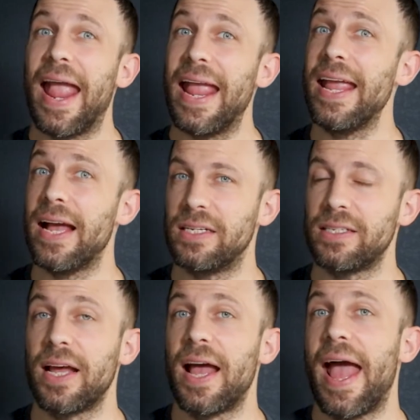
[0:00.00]

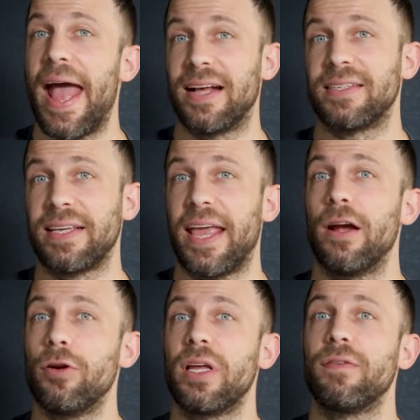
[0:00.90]
And as a
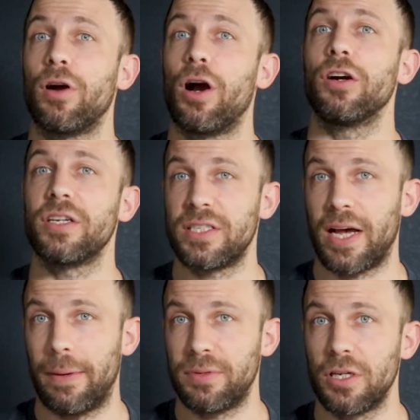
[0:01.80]
caregiver
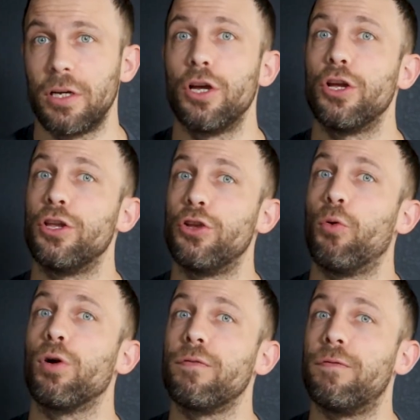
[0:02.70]
archetype,
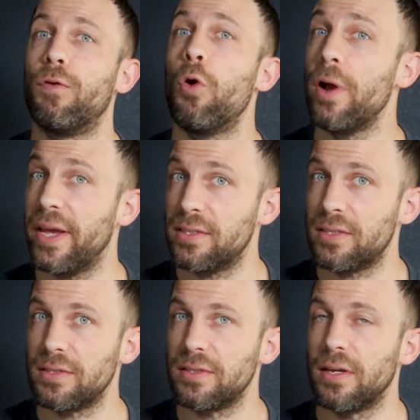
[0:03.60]
your
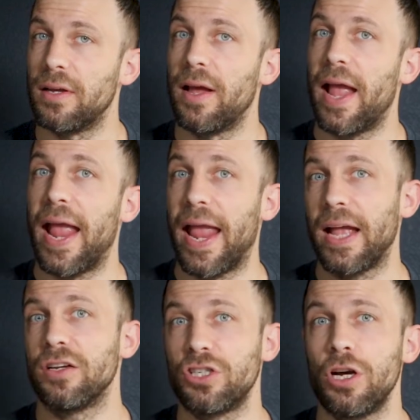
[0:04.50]
voice
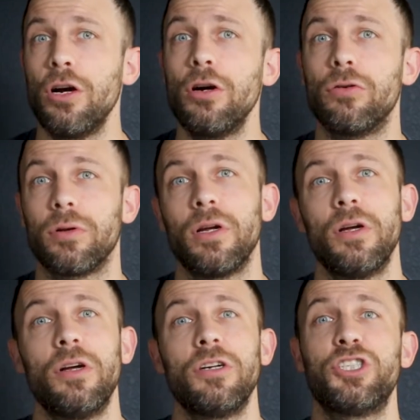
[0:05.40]
and tone
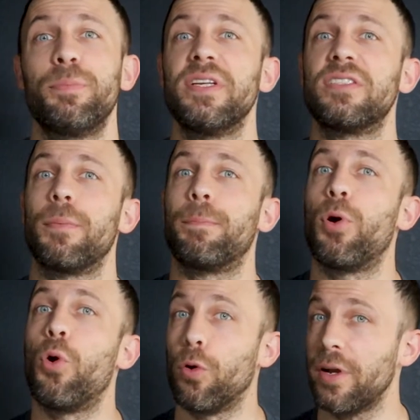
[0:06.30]
should be
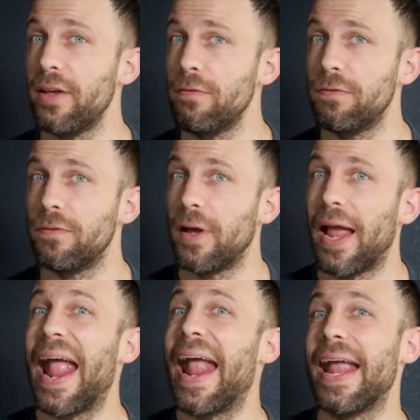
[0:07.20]
supportive
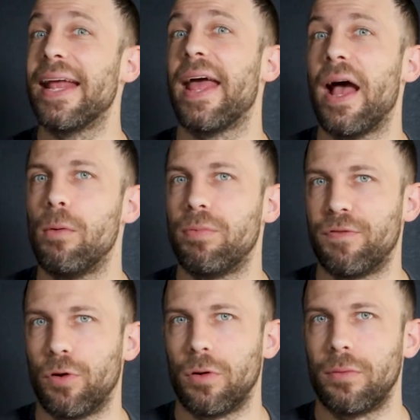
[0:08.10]
and
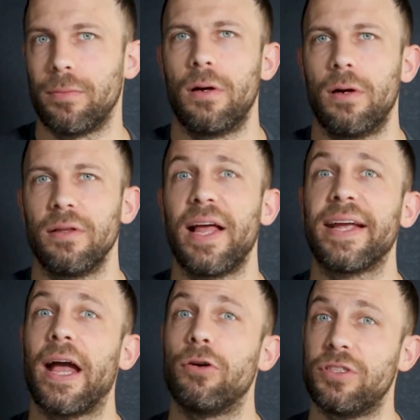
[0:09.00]
helpful,
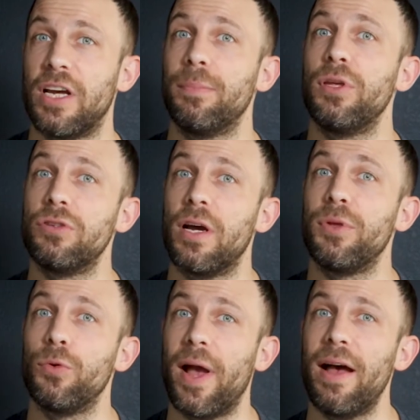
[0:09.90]
like how
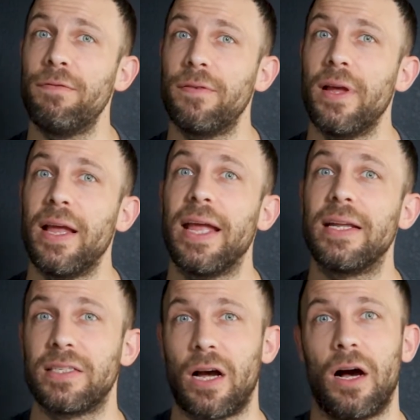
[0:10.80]
WWF
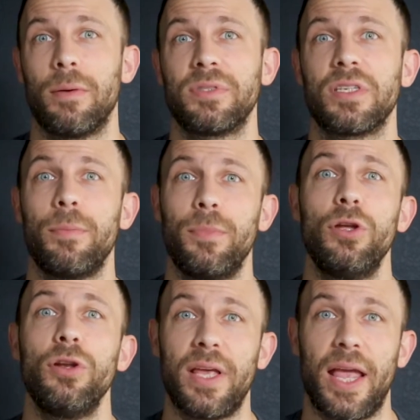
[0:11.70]
and Toms
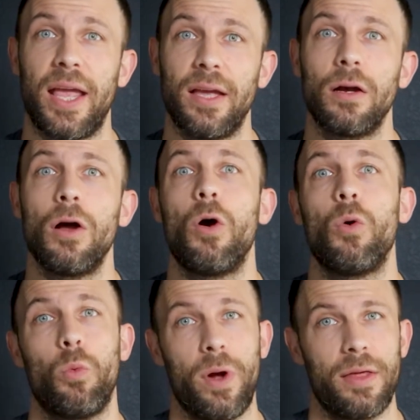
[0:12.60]
communicate
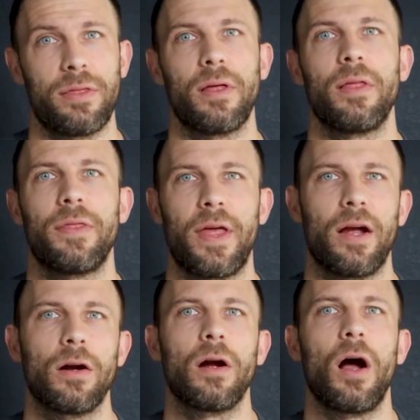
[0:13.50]
with
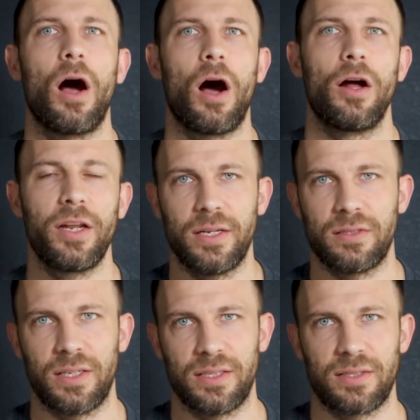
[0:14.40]
their
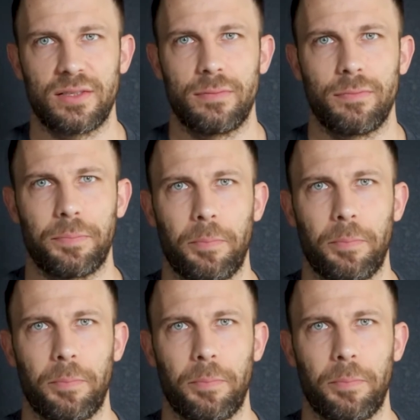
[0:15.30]
audiences.